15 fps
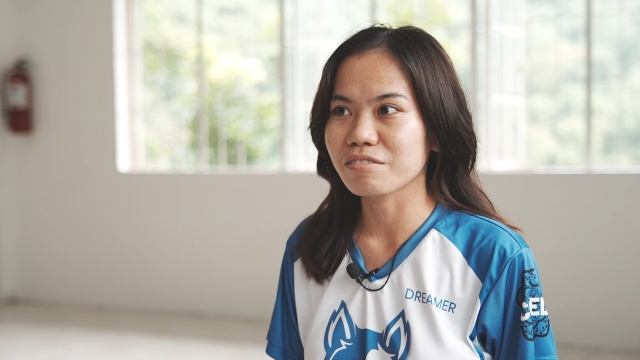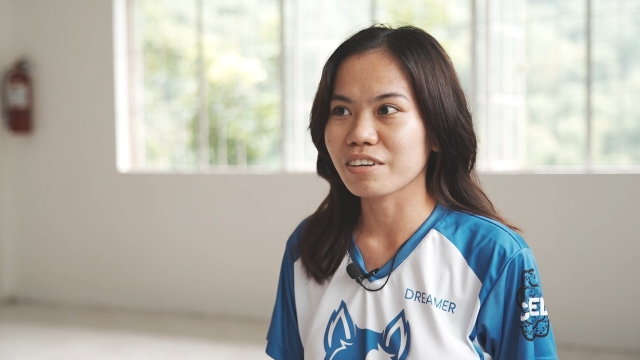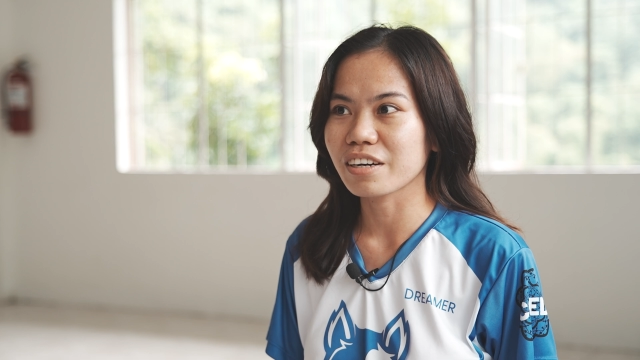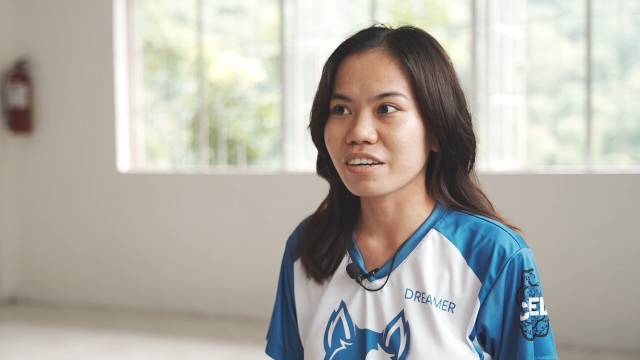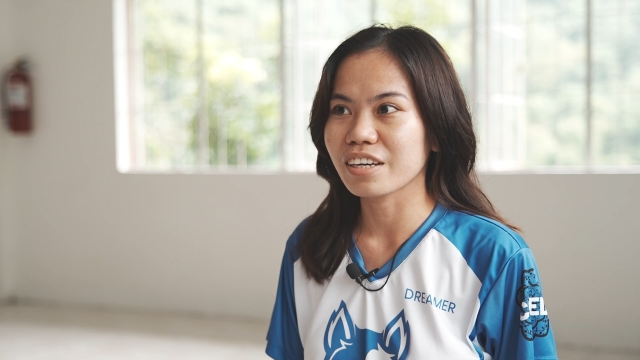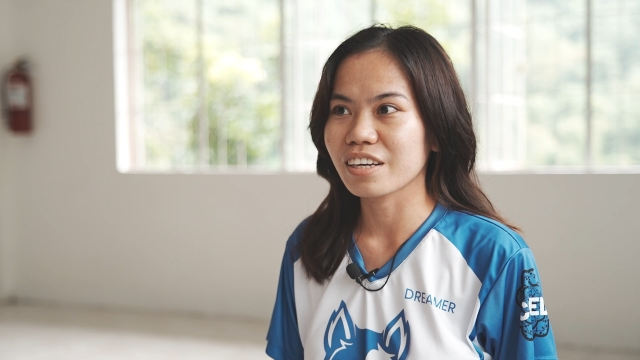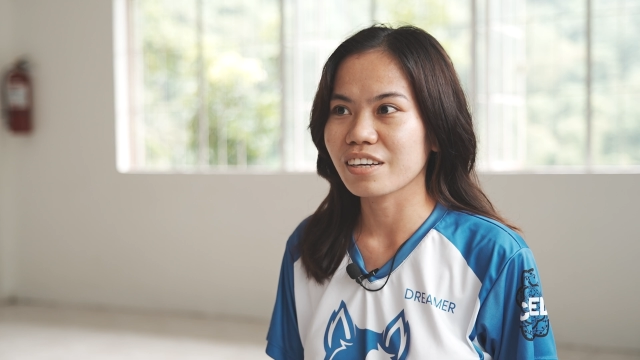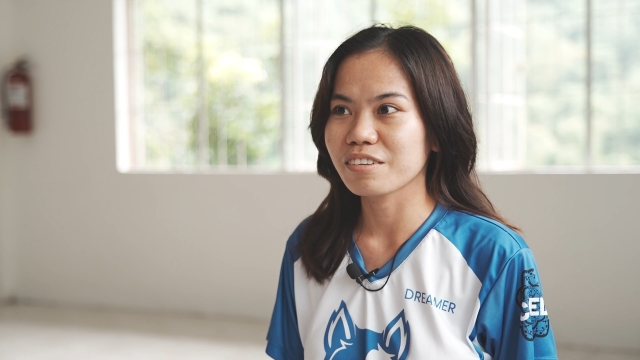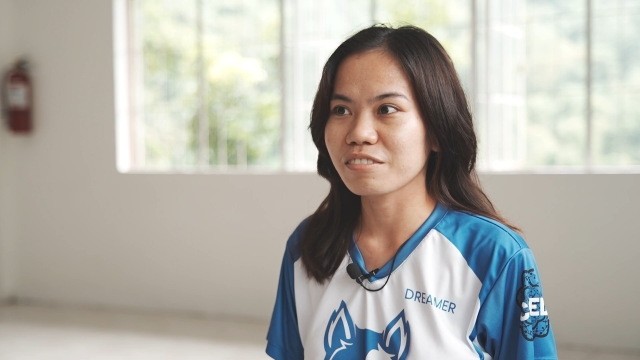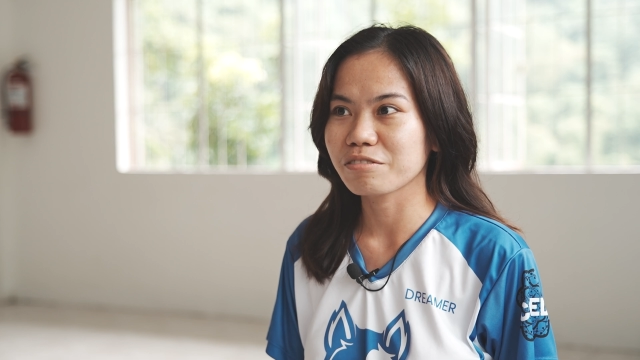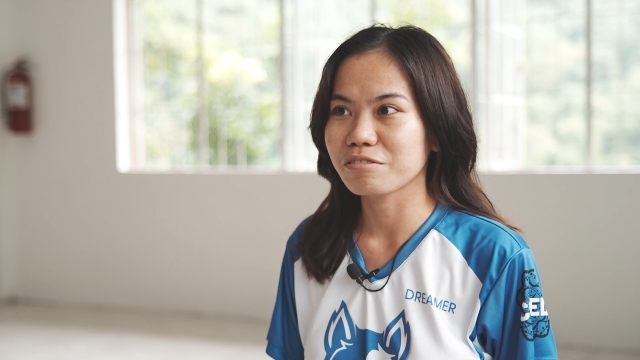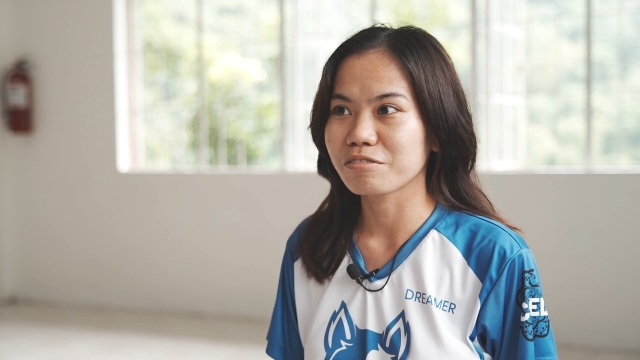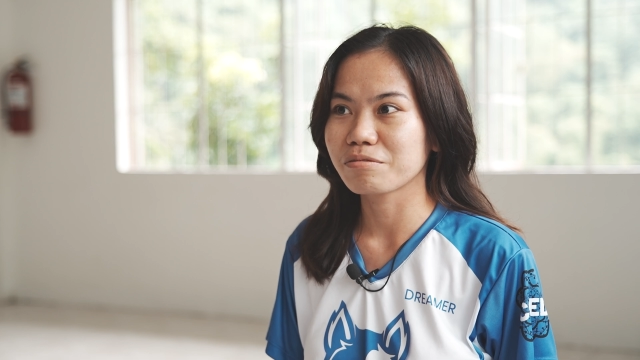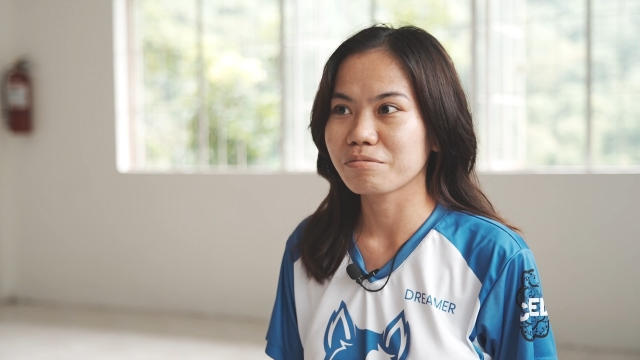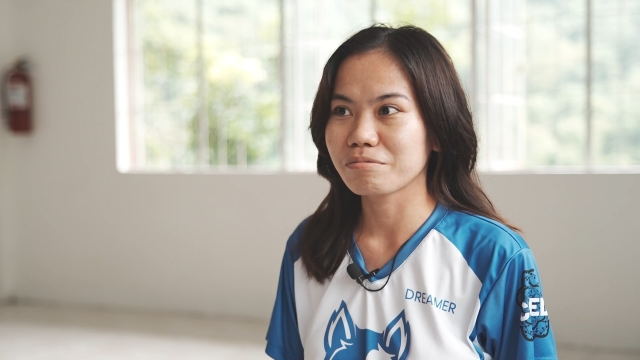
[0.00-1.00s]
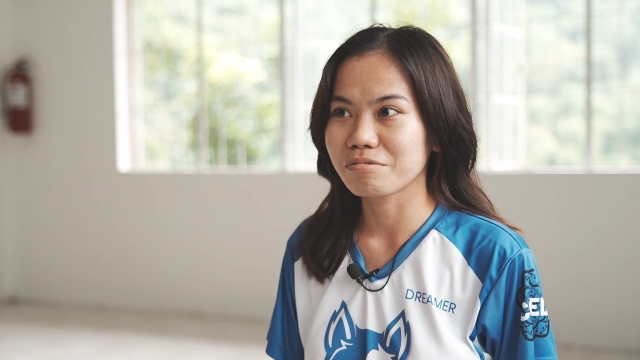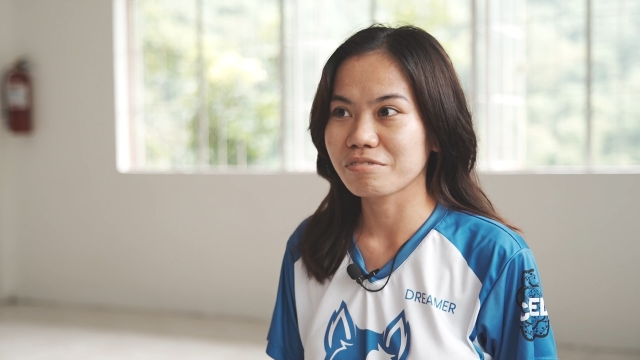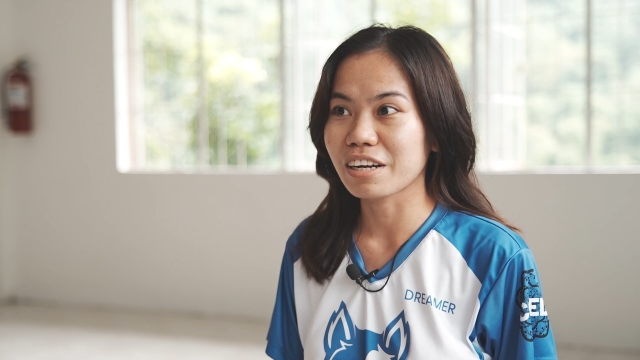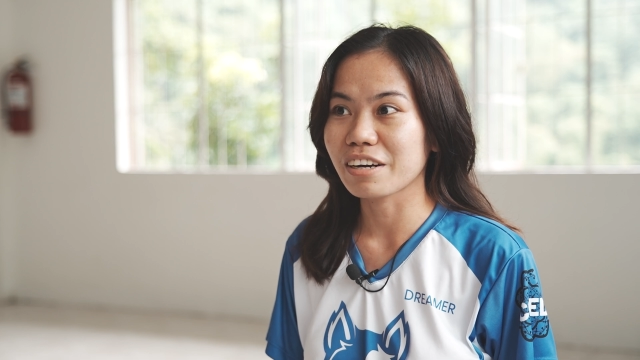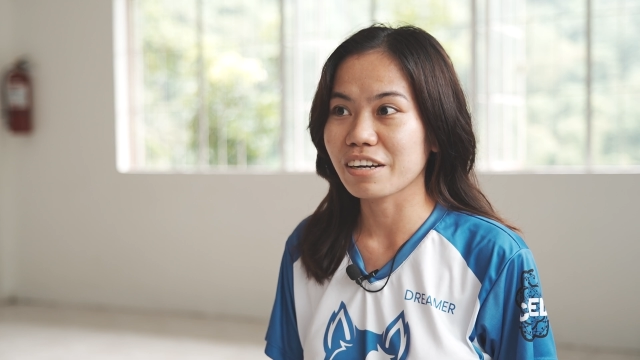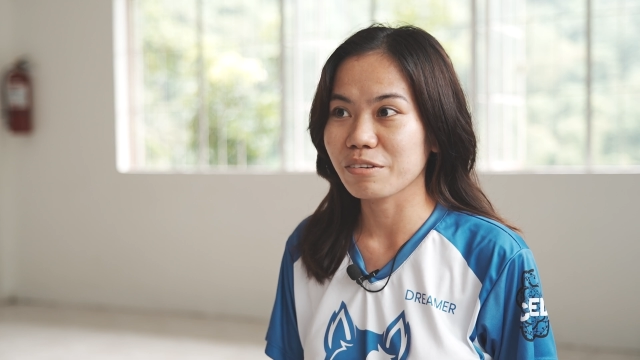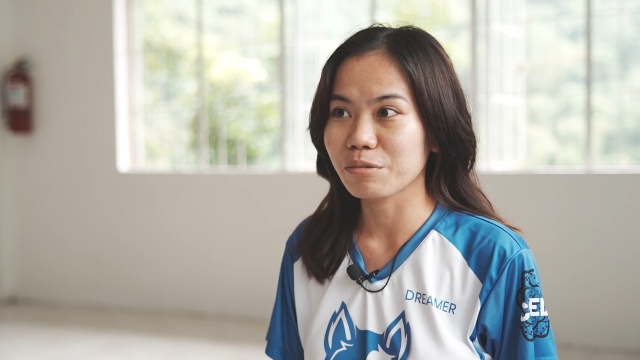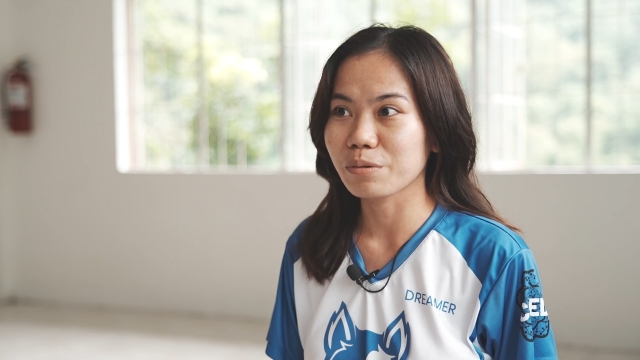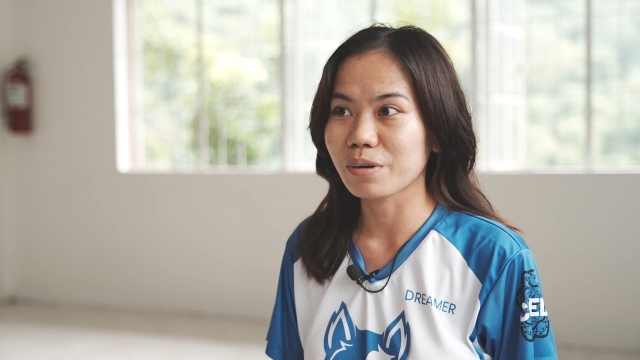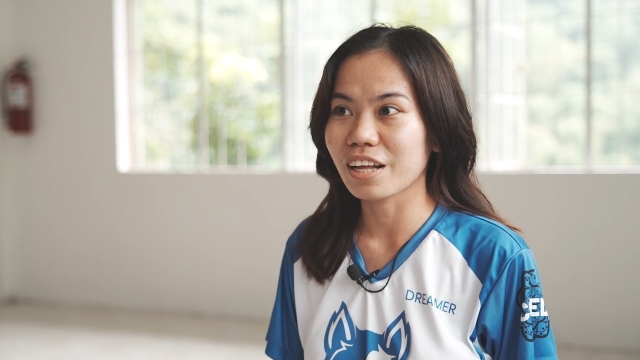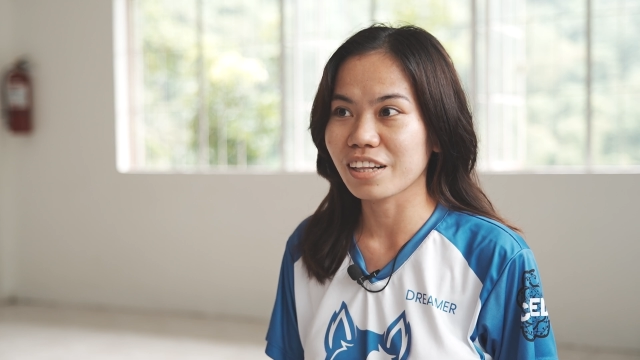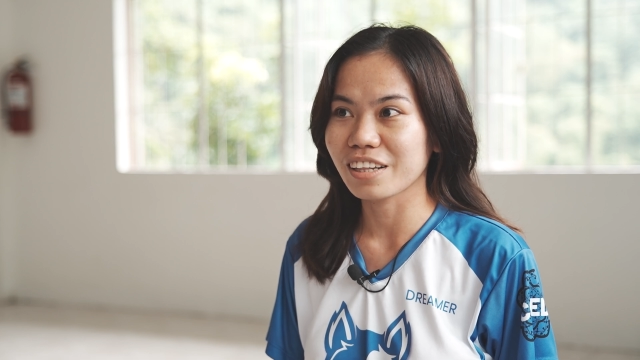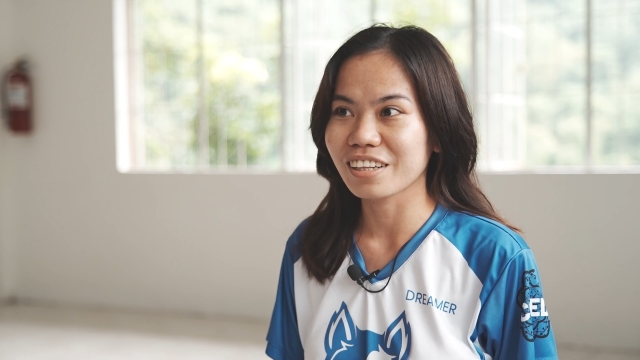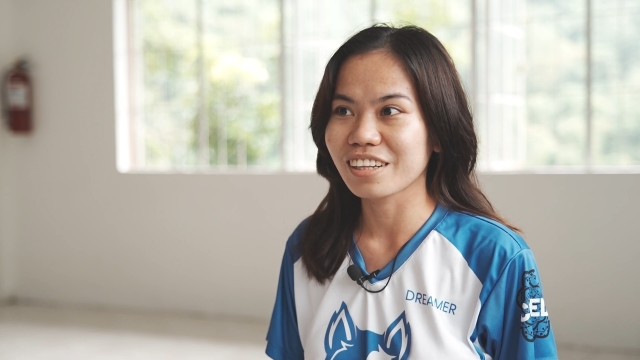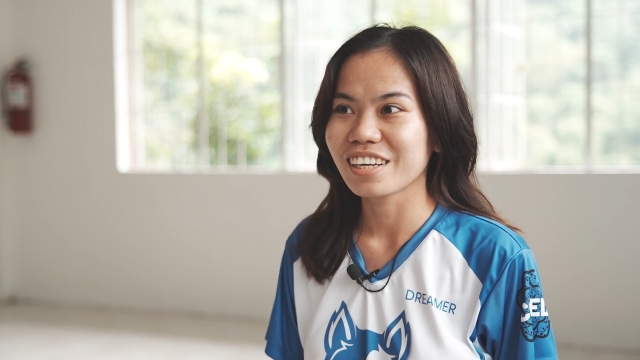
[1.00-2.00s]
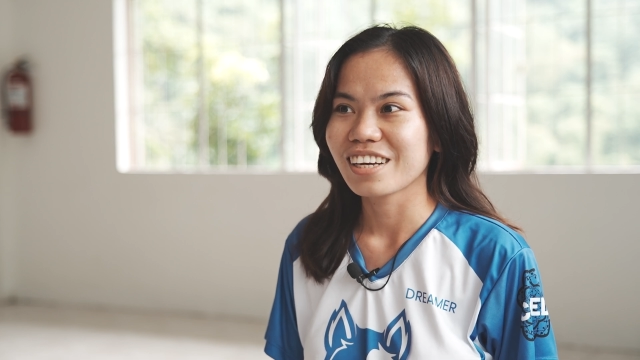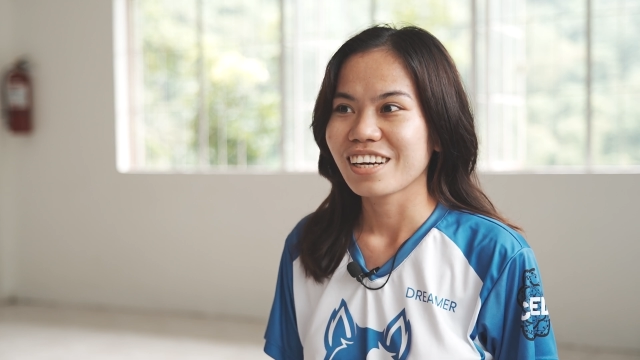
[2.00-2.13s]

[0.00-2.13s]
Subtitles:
very, very well.